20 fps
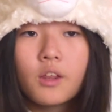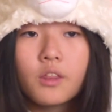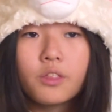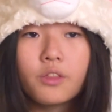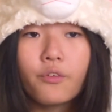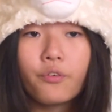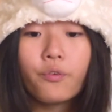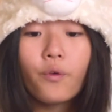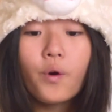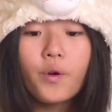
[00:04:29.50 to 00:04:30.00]

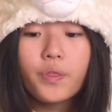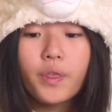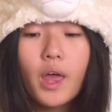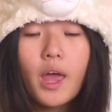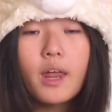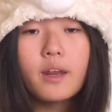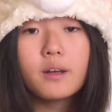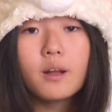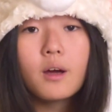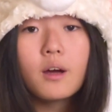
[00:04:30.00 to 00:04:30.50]
The fourth
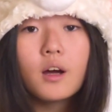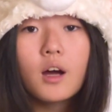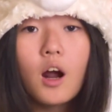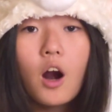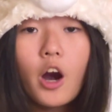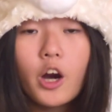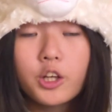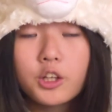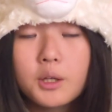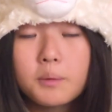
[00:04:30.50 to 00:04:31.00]
and
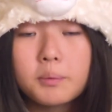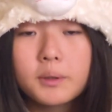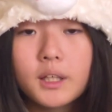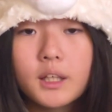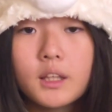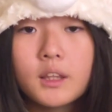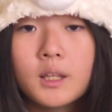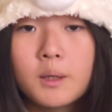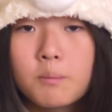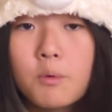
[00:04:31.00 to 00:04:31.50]

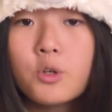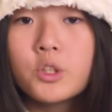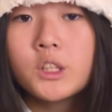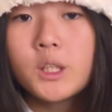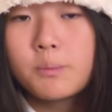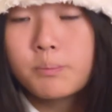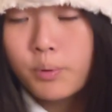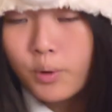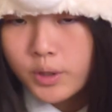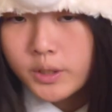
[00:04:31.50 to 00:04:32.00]
arguably the most
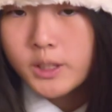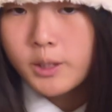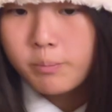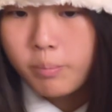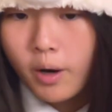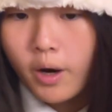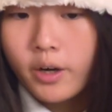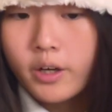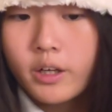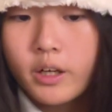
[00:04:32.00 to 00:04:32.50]
important
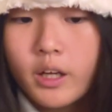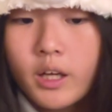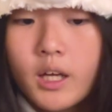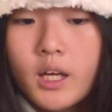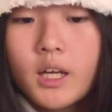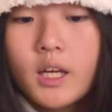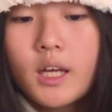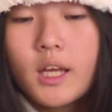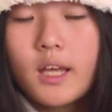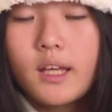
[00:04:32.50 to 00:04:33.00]
part
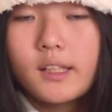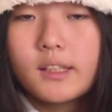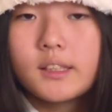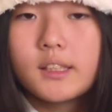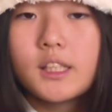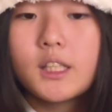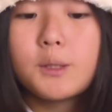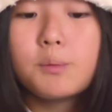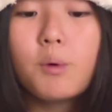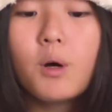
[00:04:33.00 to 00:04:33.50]
is
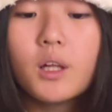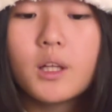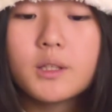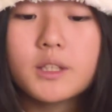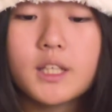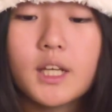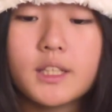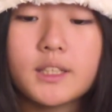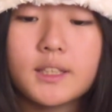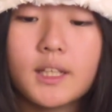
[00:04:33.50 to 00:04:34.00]
the small
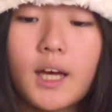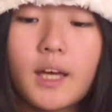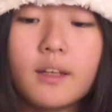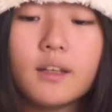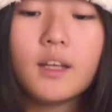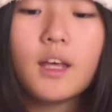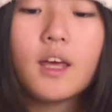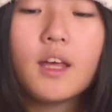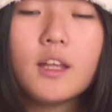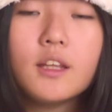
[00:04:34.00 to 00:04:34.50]
intestine.
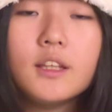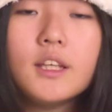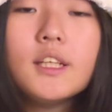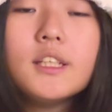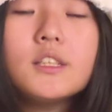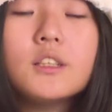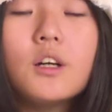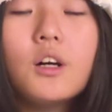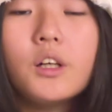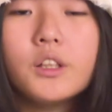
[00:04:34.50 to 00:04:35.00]

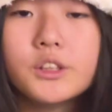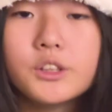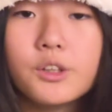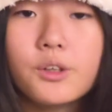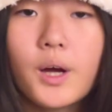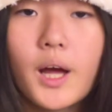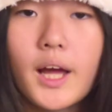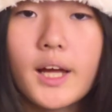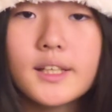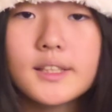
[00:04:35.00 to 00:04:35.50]
This also
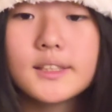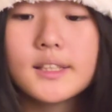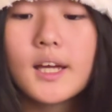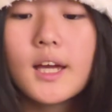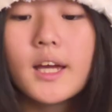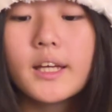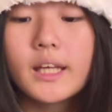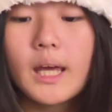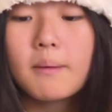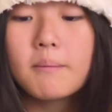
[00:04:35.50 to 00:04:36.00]
has
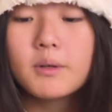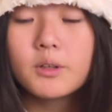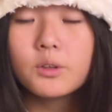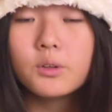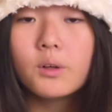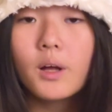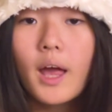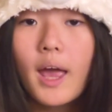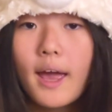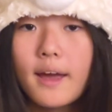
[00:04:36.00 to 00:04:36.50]

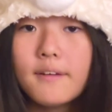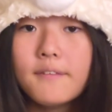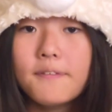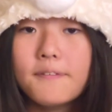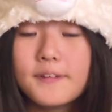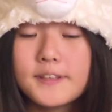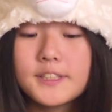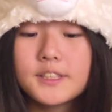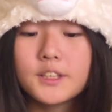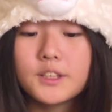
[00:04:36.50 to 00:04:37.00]
chemical and
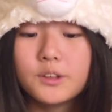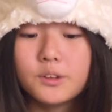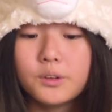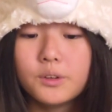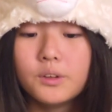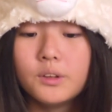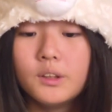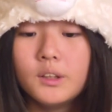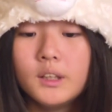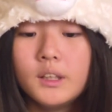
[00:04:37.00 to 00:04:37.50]

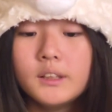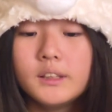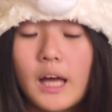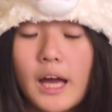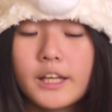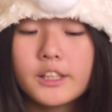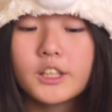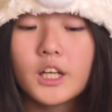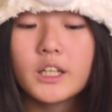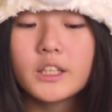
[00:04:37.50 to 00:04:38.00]
physical
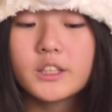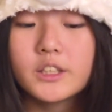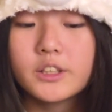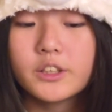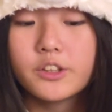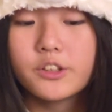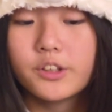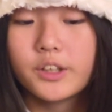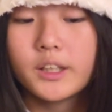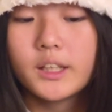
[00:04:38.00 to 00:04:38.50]
digestion
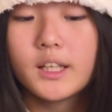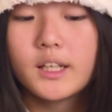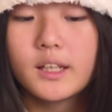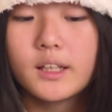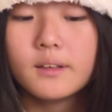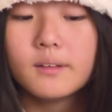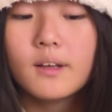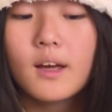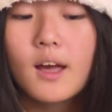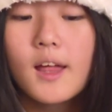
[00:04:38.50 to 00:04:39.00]
occurring in it.
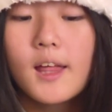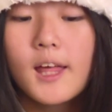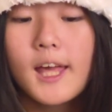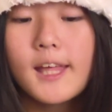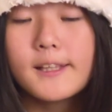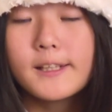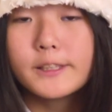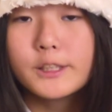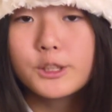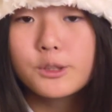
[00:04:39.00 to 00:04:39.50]

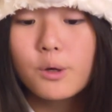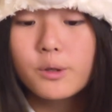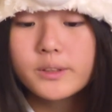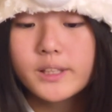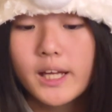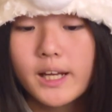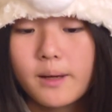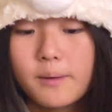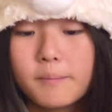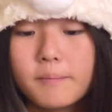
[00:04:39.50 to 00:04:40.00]
In the
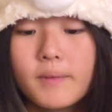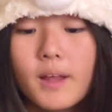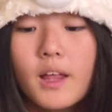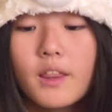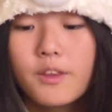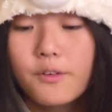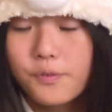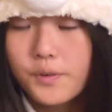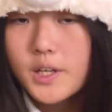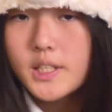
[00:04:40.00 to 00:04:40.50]
duodenum,
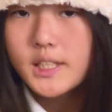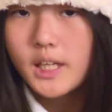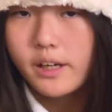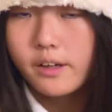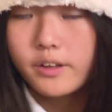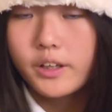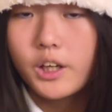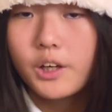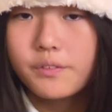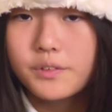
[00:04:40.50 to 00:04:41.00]
the first
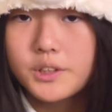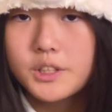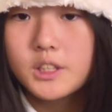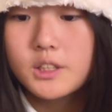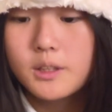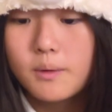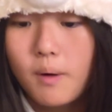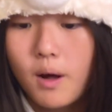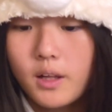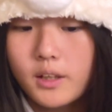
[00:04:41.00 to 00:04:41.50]
area of the
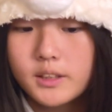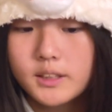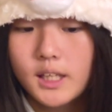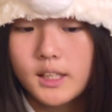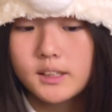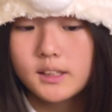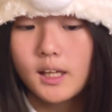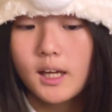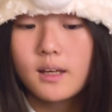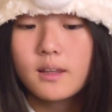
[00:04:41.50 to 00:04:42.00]
small
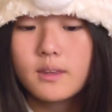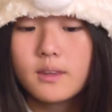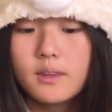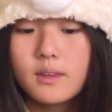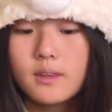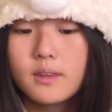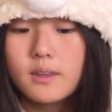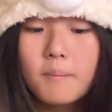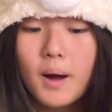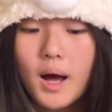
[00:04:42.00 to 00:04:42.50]
intestine,
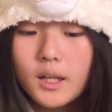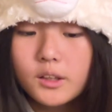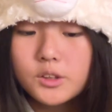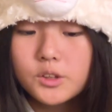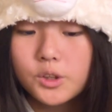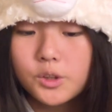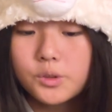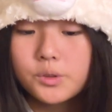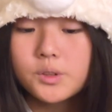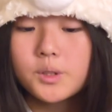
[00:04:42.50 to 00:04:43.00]
the
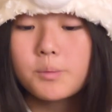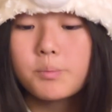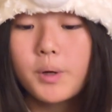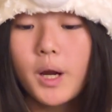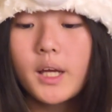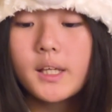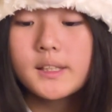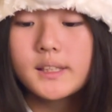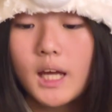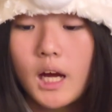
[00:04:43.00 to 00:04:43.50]
maltose
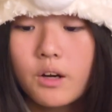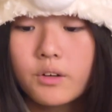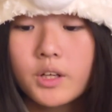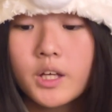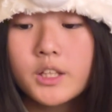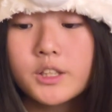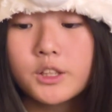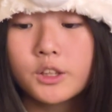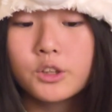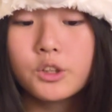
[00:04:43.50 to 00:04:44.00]
breaks down
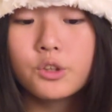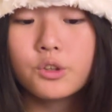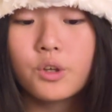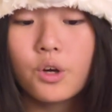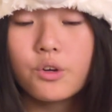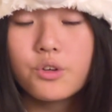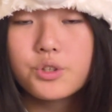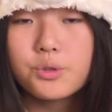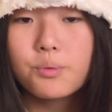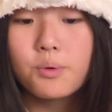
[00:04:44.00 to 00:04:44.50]
into
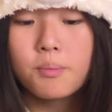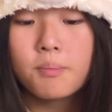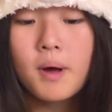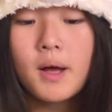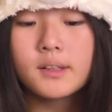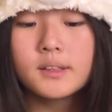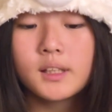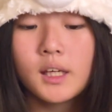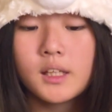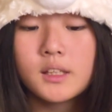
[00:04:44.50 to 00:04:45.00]
glucose with
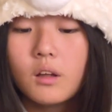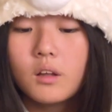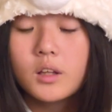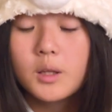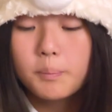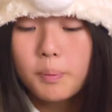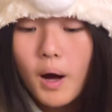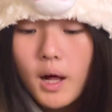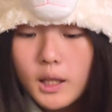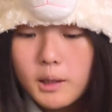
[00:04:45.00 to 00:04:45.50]
maltate.
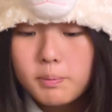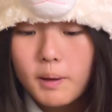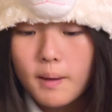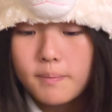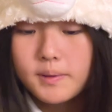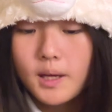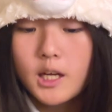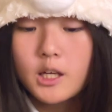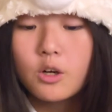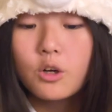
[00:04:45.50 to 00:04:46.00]
The
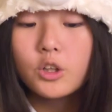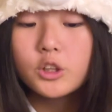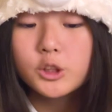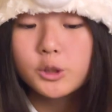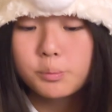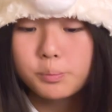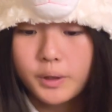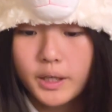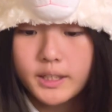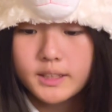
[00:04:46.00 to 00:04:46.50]
polypeptide
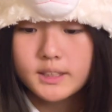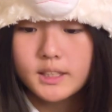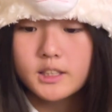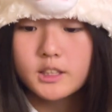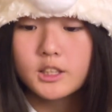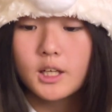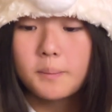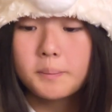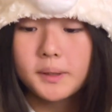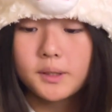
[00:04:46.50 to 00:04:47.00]
also breaks
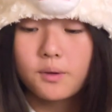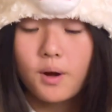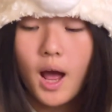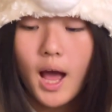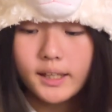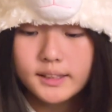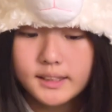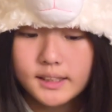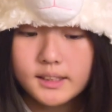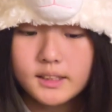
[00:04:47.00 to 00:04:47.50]
into amino
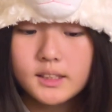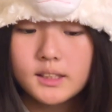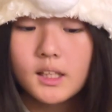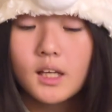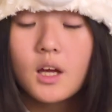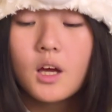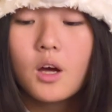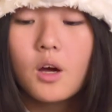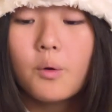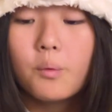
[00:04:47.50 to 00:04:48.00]
acids
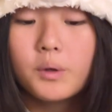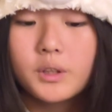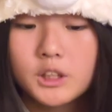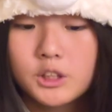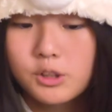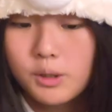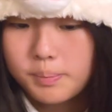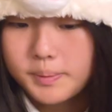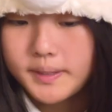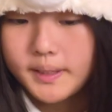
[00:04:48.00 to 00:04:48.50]
with
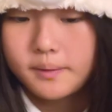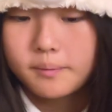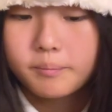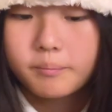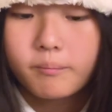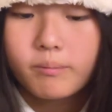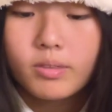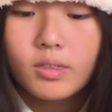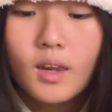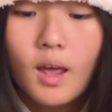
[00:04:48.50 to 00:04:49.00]
trypsin.
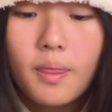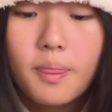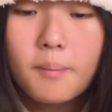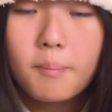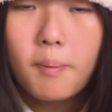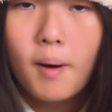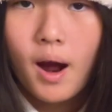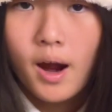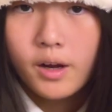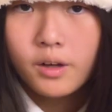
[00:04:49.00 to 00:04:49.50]
The
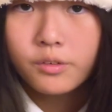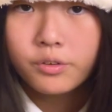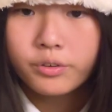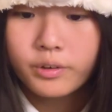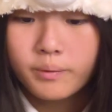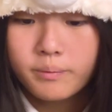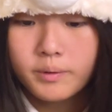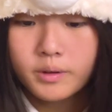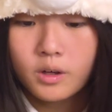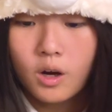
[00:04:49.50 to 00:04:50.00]
bile
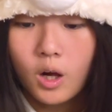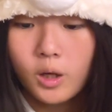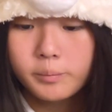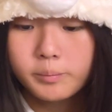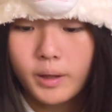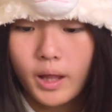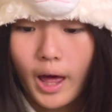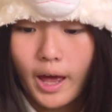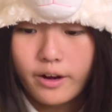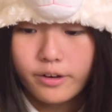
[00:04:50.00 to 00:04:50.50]
from the
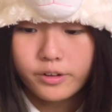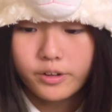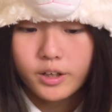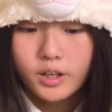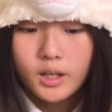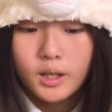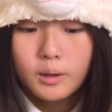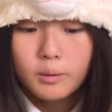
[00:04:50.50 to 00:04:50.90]
gallbladder